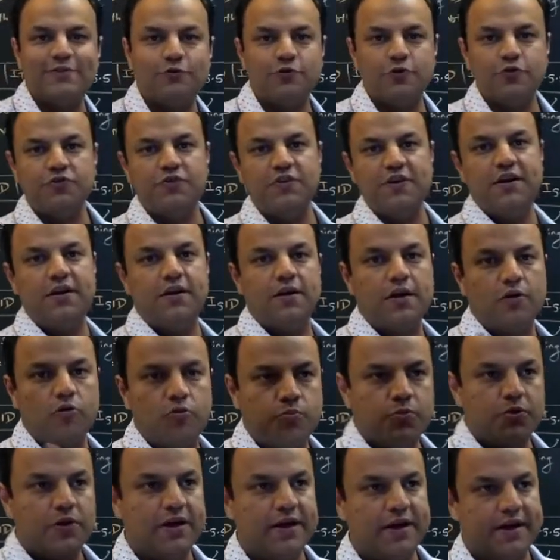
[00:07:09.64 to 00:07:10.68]
for serial
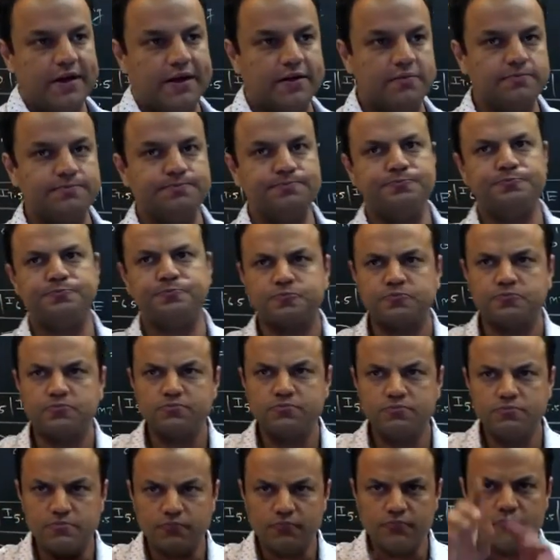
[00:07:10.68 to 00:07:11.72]
output data.
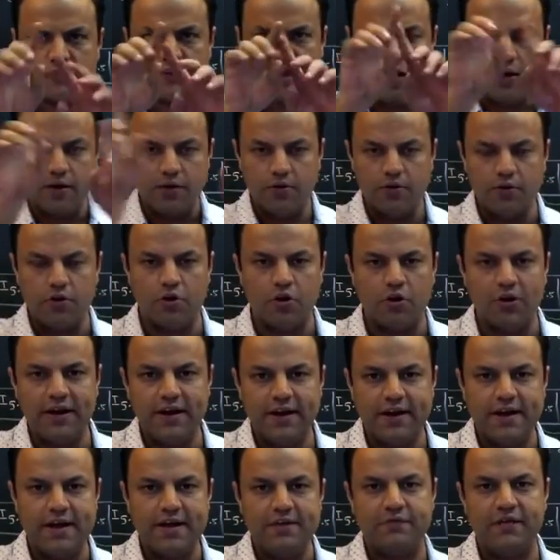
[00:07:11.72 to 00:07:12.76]
On
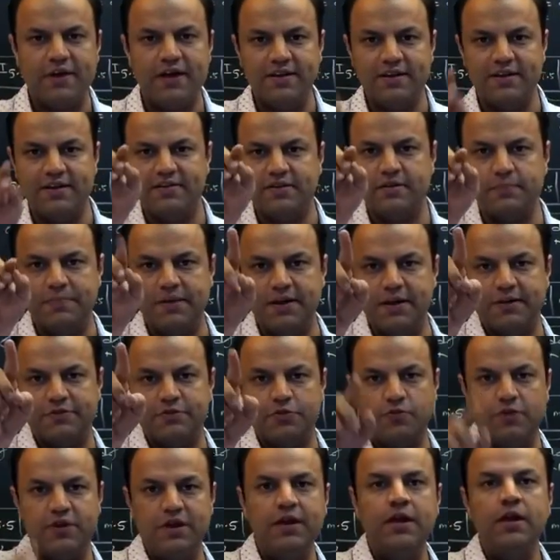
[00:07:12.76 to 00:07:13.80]
8085, there is a pin
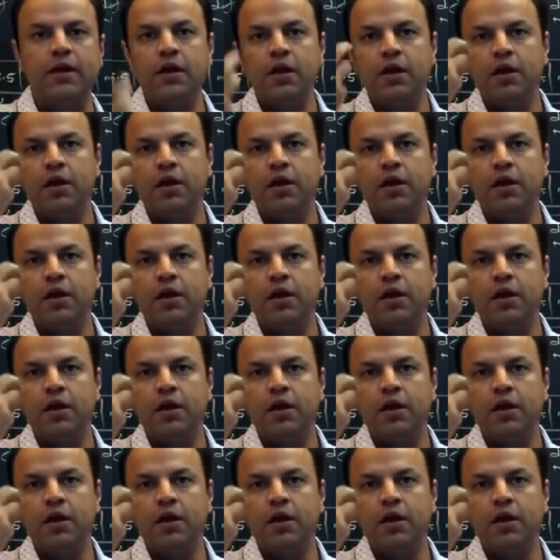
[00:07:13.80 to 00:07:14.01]
SOD.